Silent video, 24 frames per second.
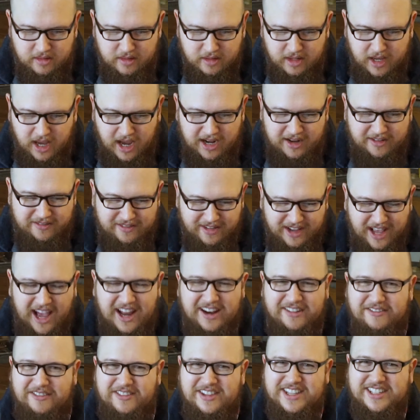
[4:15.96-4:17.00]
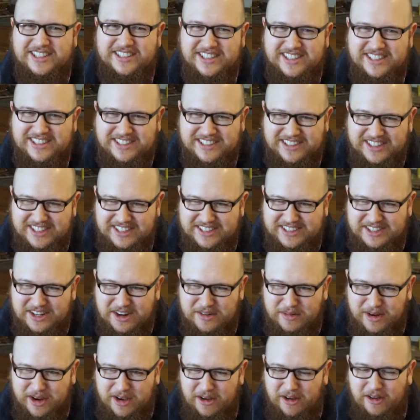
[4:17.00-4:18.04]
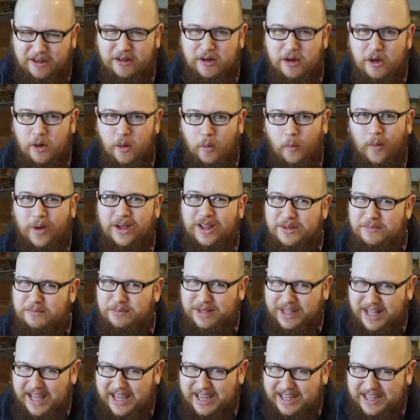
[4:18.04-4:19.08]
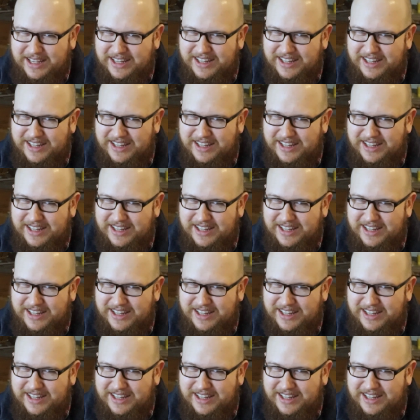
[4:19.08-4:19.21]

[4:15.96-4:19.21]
kind of this term I call, will it play?